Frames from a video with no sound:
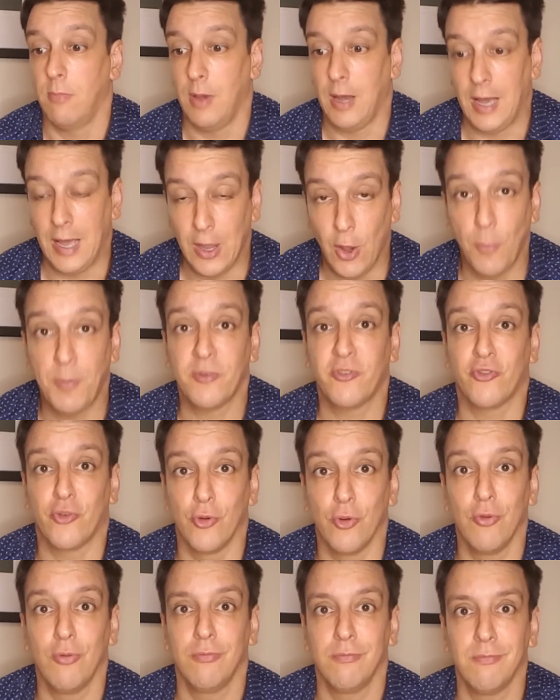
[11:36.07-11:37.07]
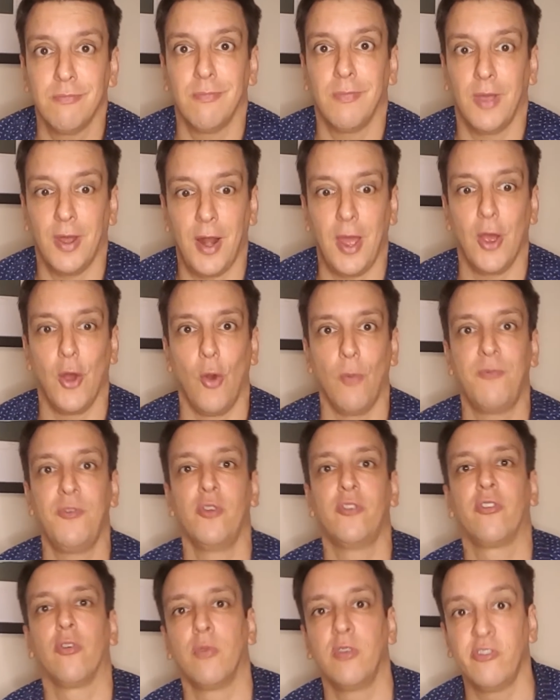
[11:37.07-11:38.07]
I hope it's true, and I hope
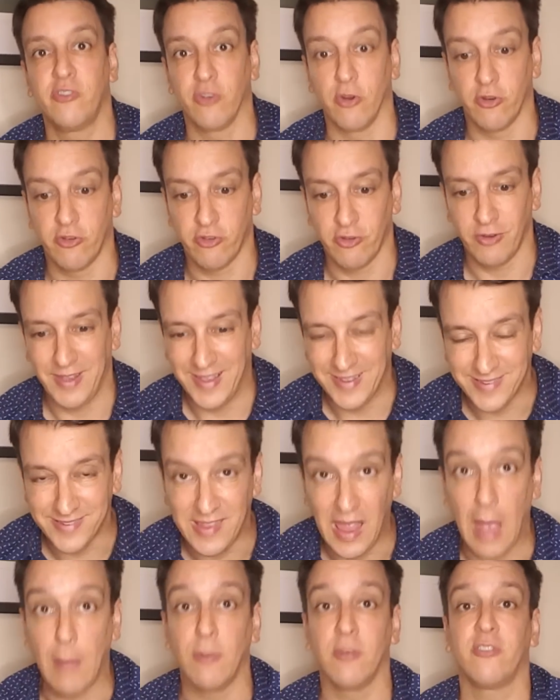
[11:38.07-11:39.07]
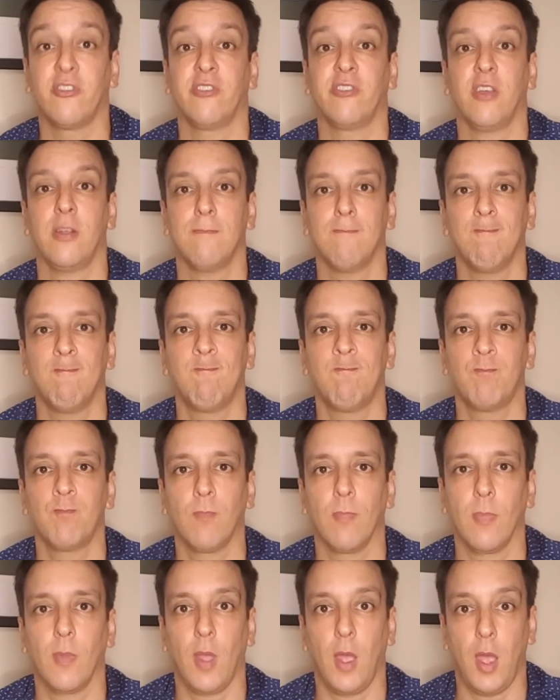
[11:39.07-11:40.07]
future research establishes it.
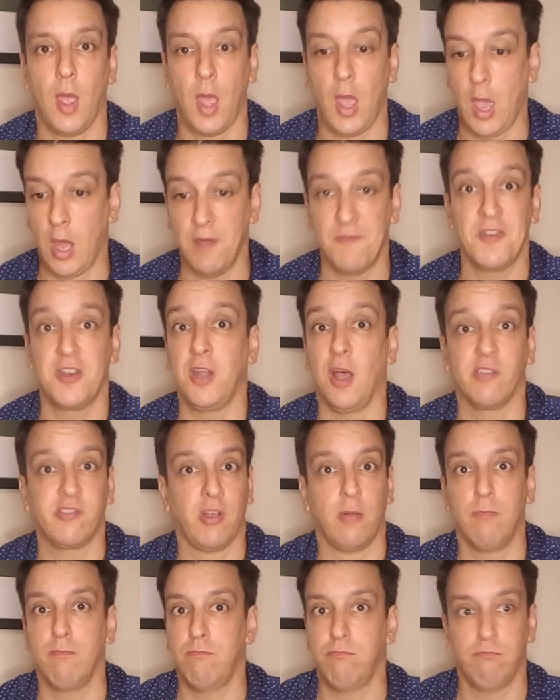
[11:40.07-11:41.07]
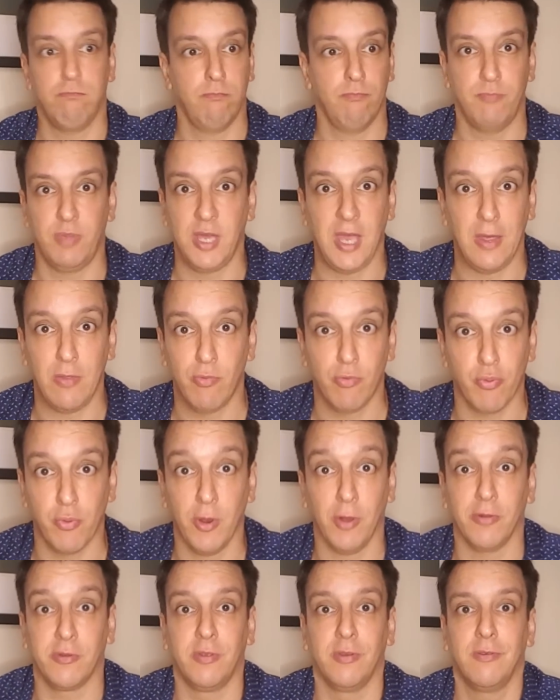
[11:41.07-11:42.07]
And if it does, I'll be
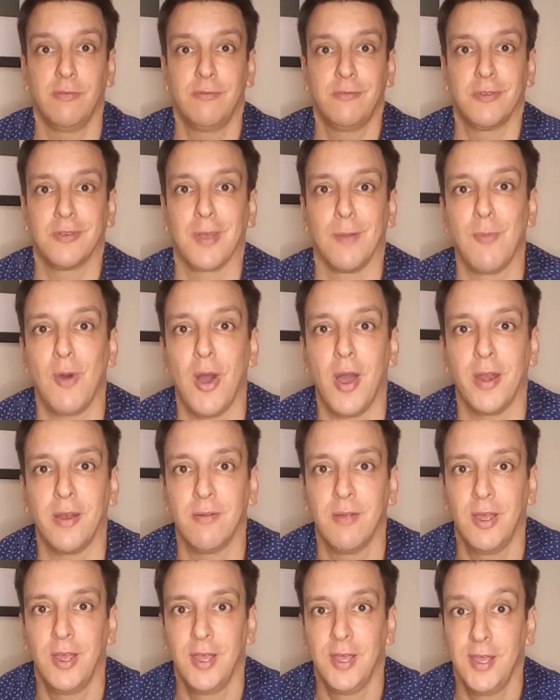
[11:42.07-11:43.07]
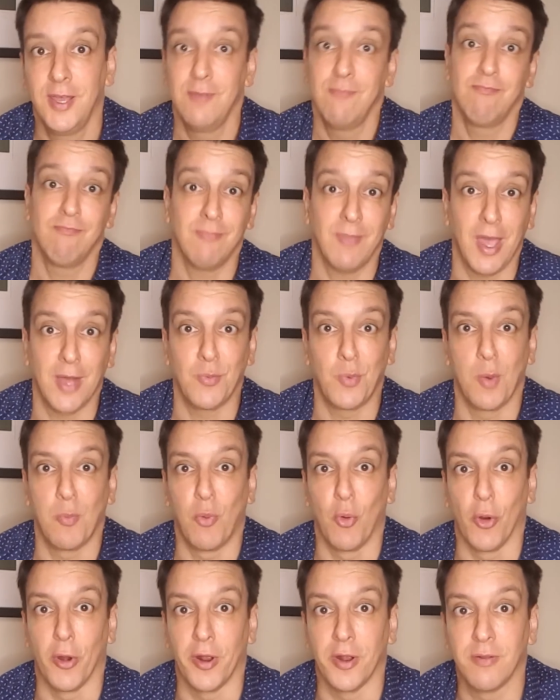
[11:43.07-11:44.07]
thrilled to come on and
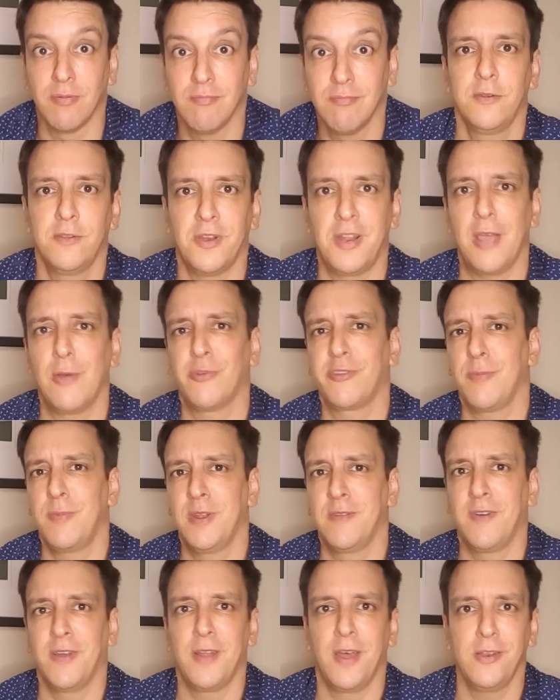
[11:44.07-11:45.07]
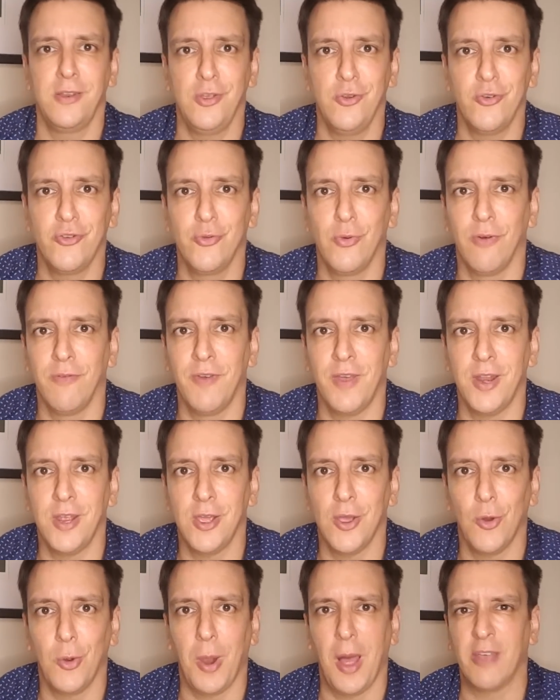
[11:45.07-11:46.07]
report it. Today was a bit of an unusual
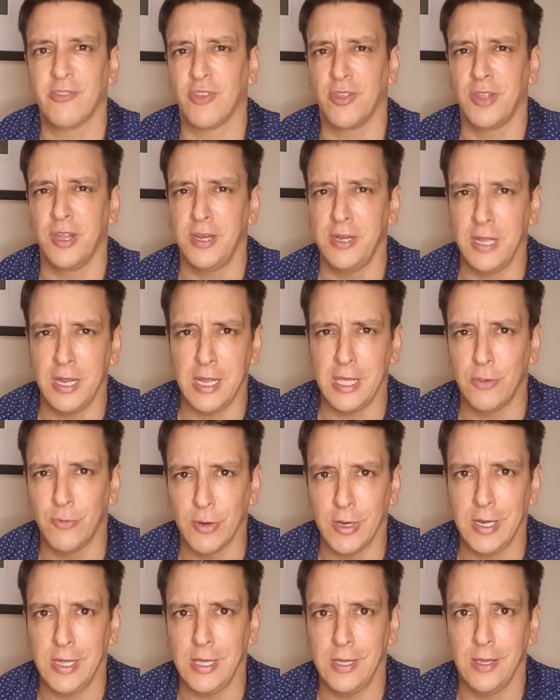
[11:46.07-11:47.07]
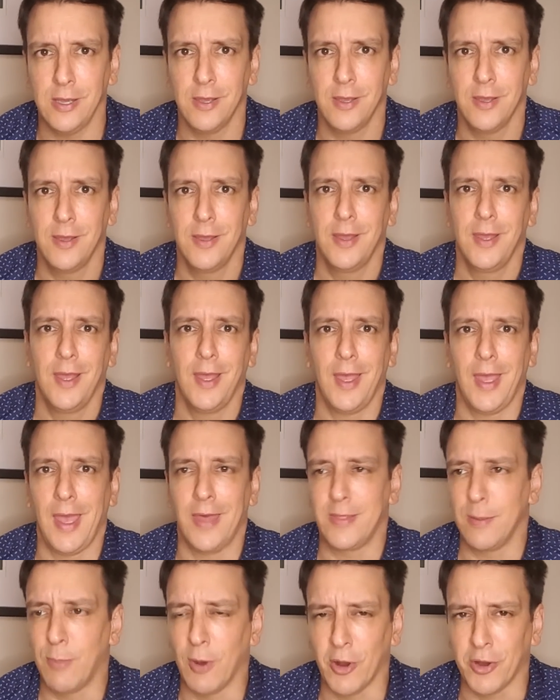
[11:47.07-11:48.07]
video, less on the nitty gritty
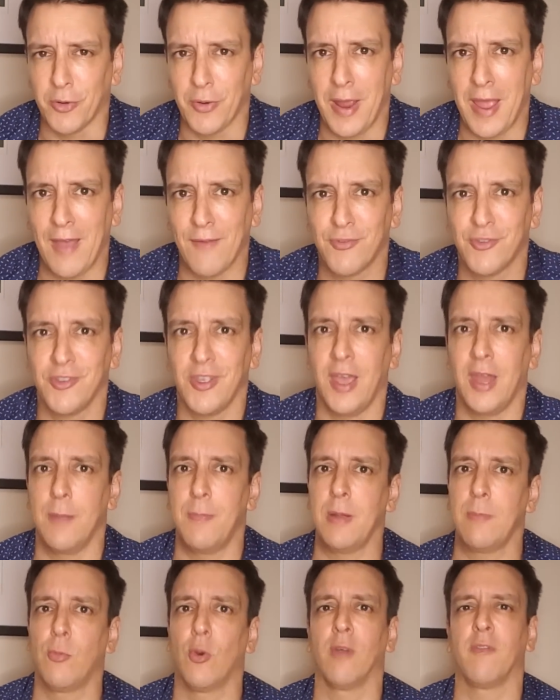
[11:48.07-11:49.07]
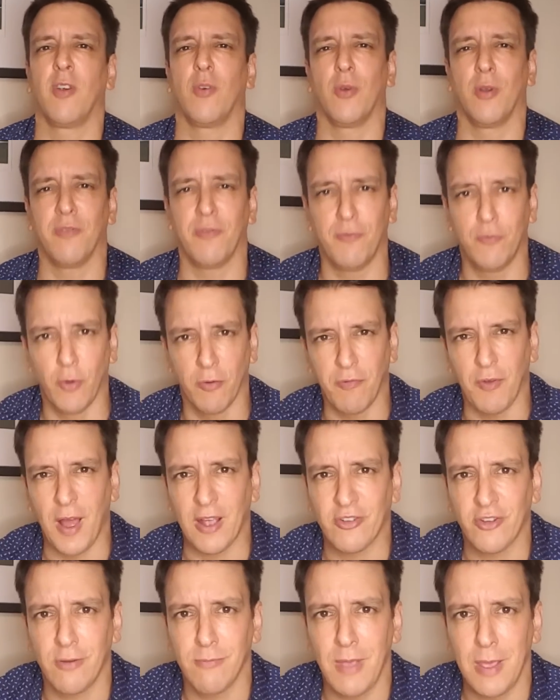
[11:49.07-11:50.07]
and the bar graphs, and a bit more of a
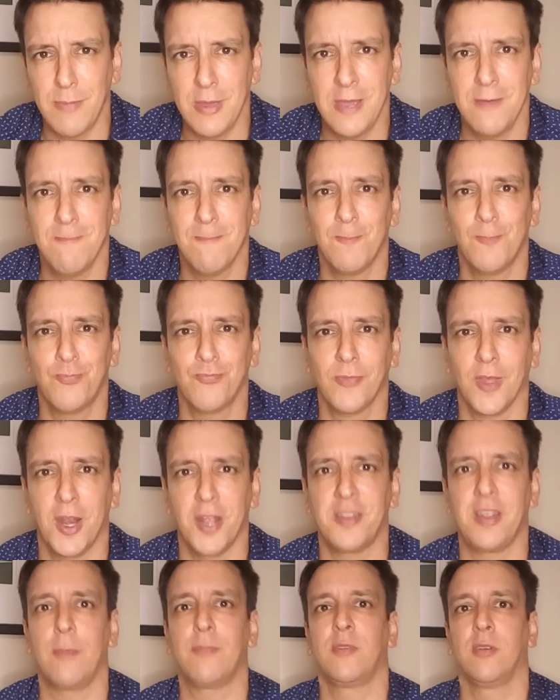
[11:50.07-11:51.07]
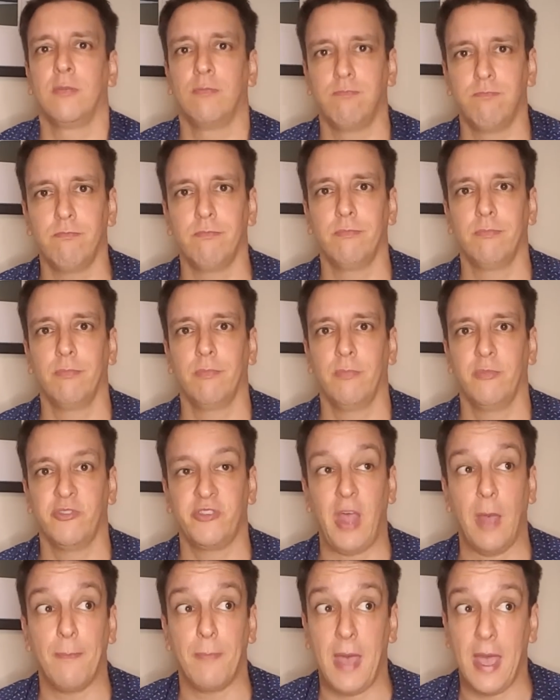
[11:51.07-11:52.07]
reflection maybe, an attempt to
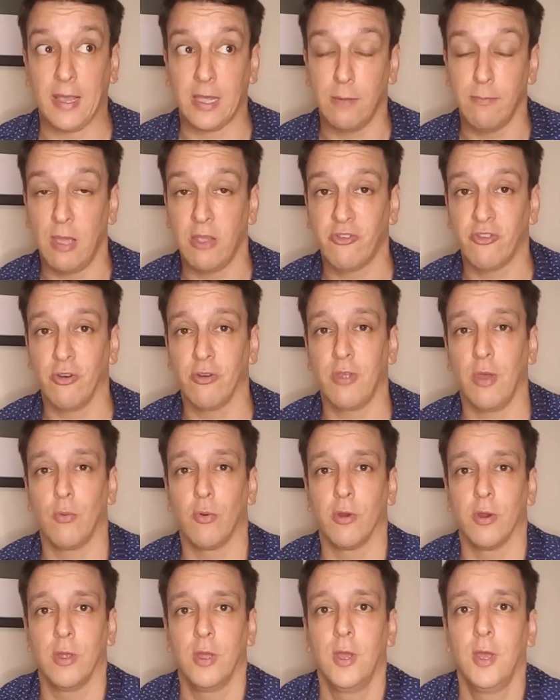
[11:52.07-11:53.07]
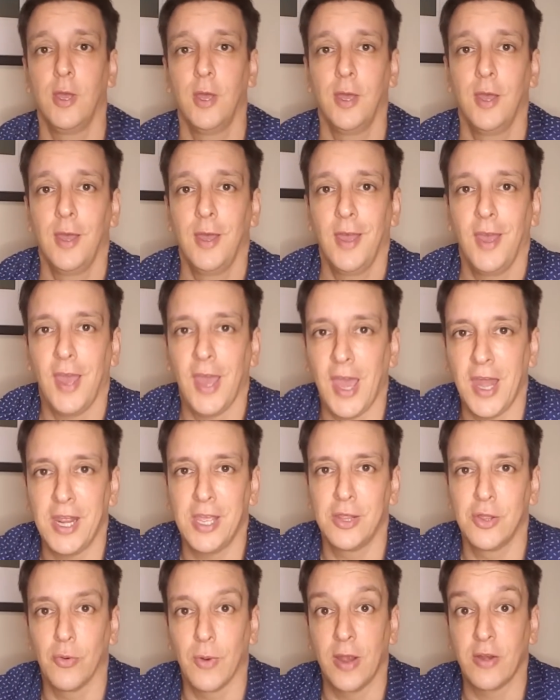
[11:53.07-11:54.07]
step back and make sure that we're heading
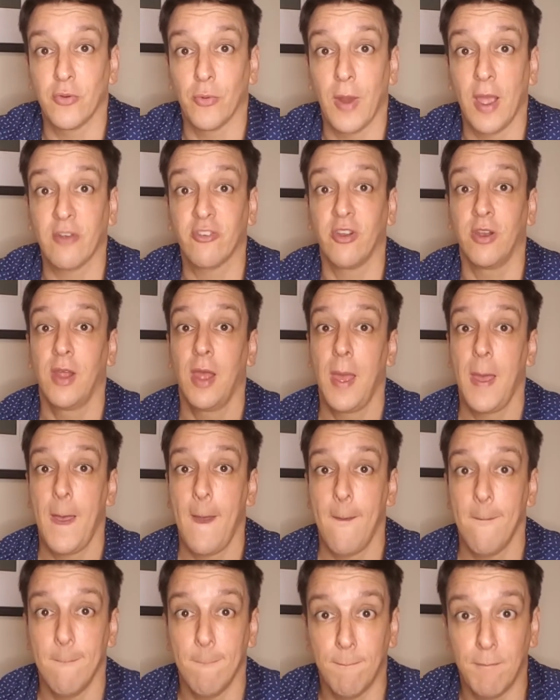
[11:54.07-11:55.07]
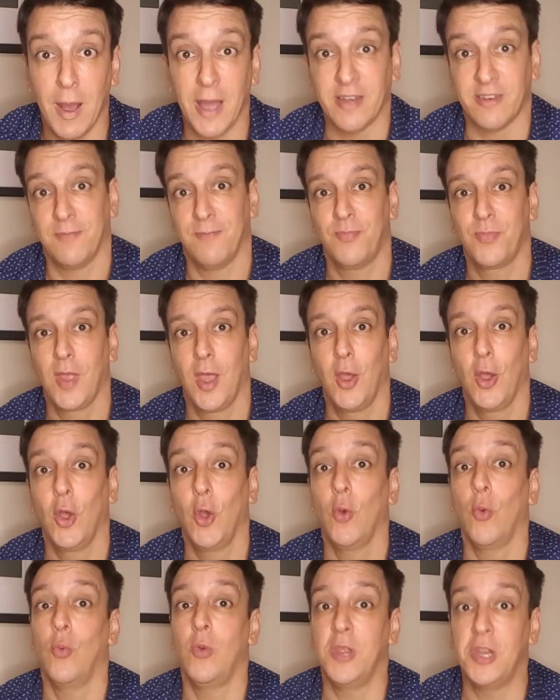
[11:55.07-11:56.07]
in the right direction. But
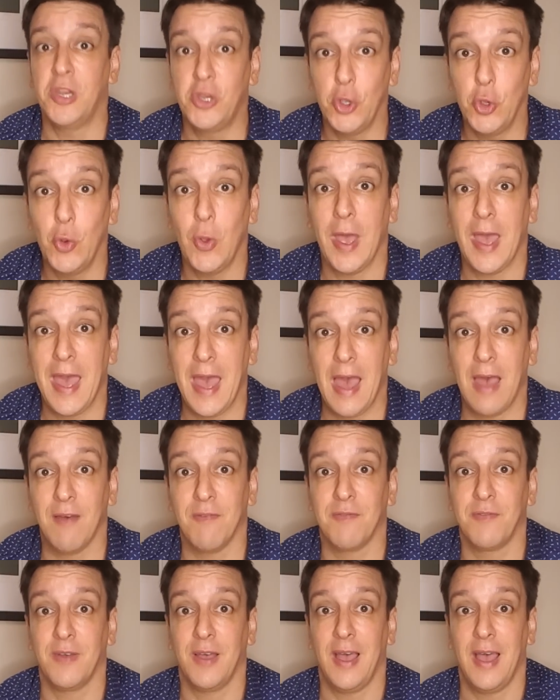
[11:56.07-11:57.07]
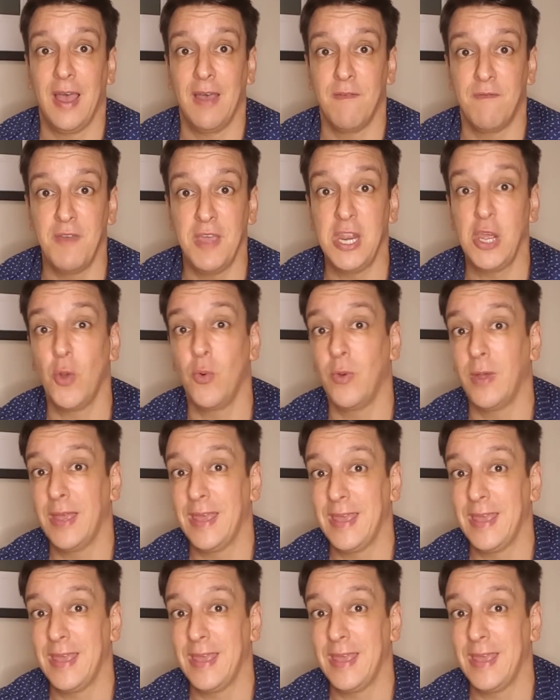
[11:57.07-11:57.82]
we do have a video